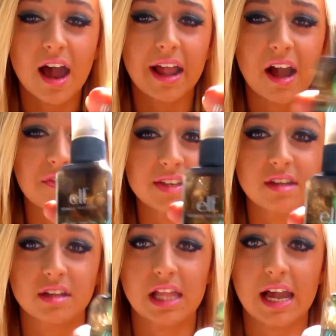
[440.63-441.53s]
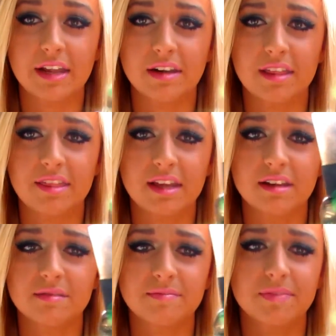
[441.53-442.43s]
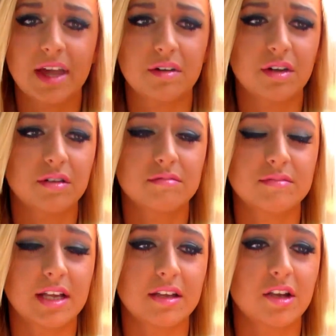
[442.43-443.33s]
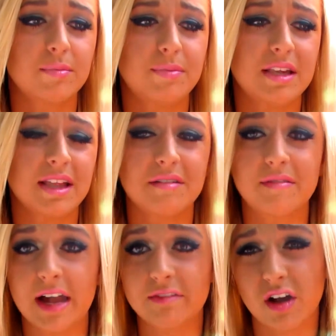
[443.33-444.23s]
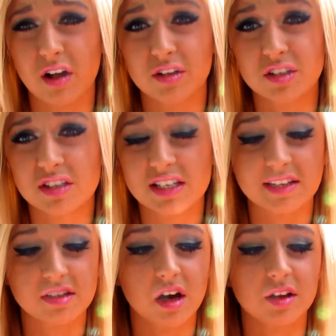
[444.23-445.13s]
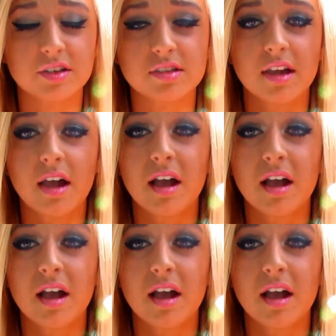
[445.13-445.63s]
I got this online, I think, I don't know, it could be like $5, $6.